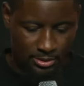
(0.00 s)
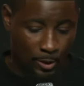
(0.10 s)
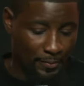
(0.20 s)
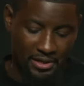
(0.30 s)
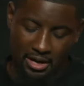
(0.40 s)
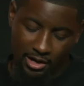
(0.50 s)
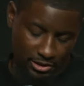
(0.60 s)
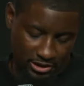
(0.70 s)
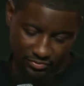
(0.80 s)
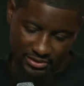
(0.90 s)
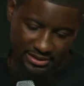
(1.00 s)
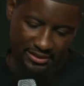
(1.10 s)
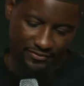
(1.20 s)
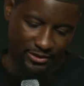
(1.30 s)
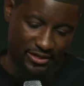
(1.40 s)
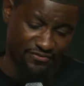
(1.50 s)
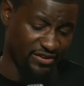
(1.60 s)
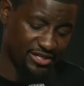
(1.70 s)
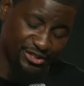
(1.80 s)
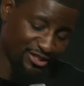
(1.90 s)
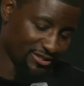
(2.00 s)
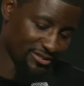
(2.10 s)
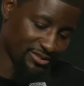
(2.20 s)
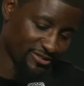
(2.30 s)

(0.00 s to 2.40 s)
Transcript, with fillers: Open our hearts to receive your conviction